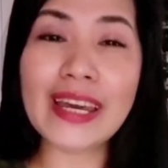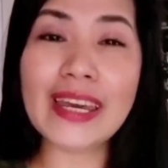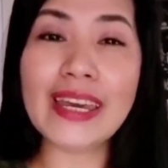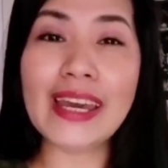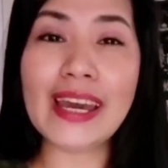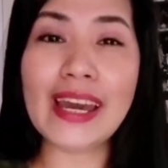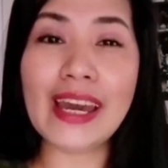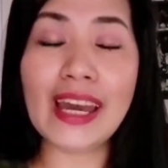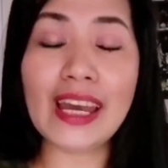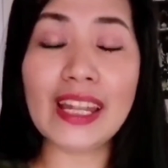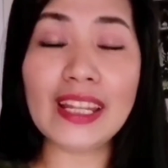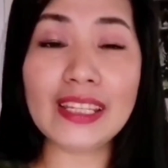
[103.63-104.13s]

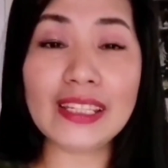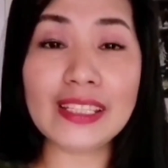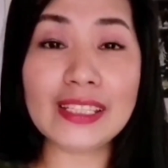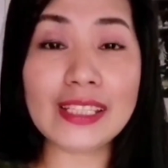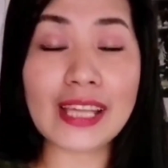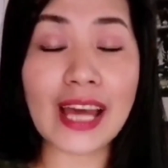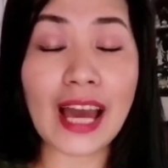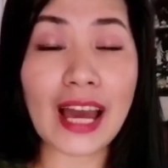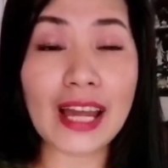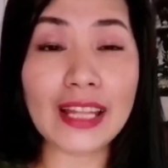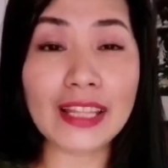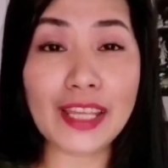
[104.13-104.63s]
Ayan,
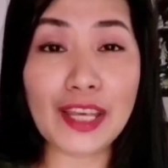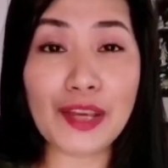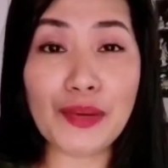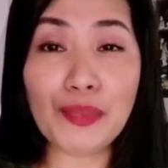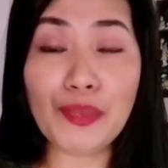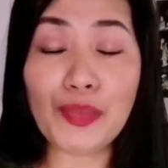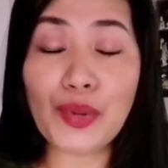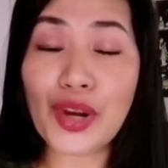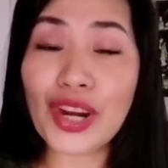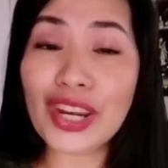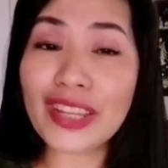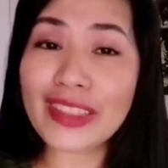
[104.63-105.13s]
sa
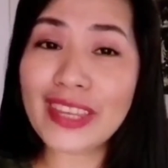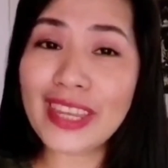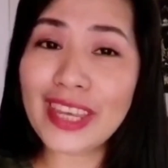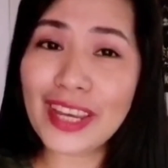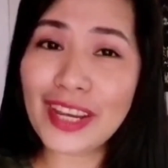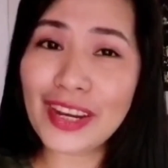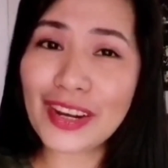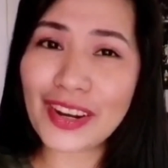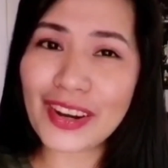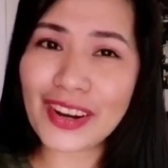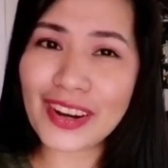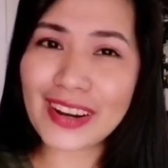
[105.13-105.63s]
ating
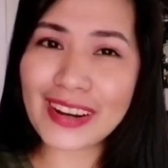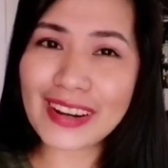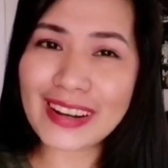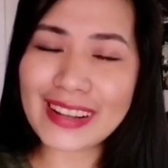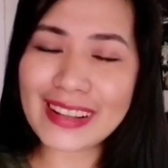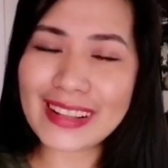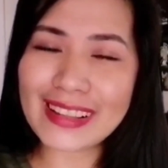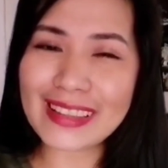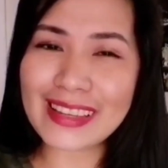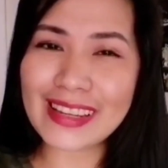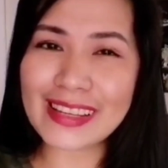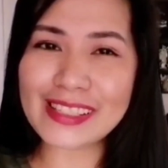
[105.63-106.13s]
birthday
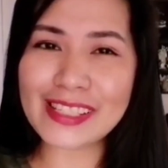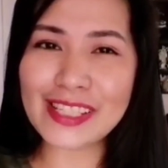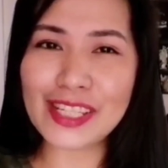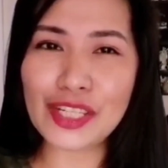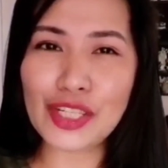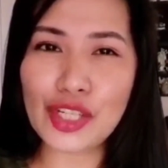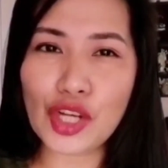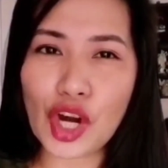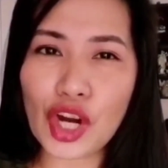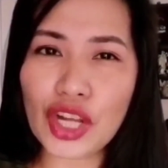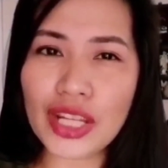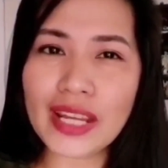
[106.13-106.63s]
girl na
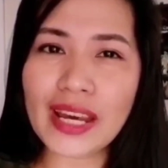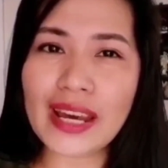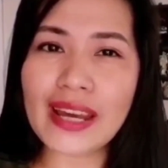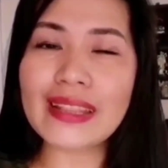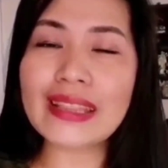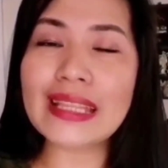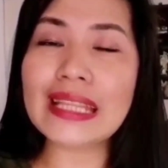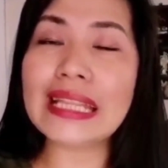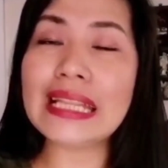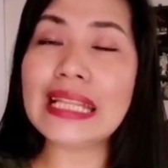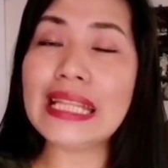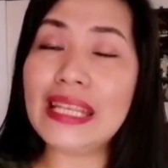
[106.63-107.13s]
si
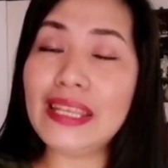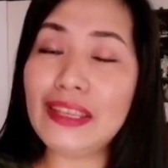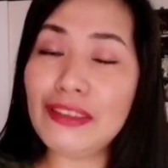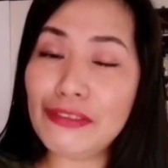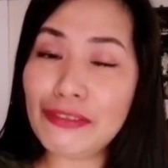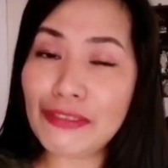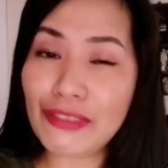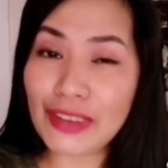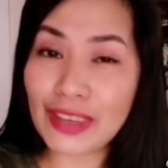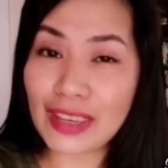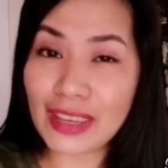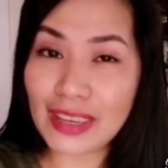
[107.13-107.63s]
Donna
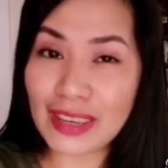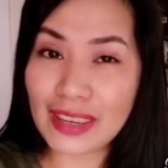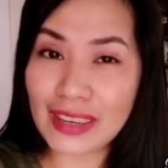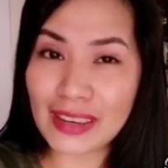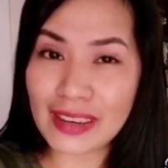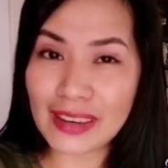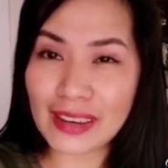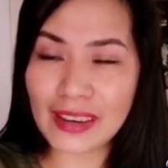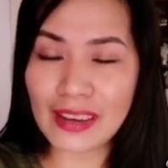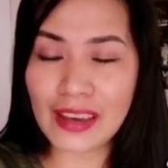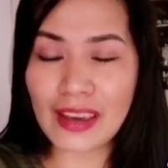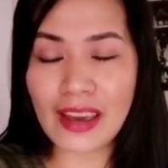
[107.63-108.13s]

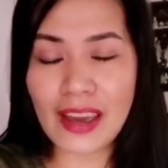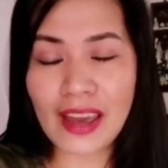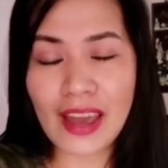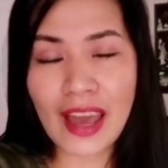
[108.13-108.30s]
TV.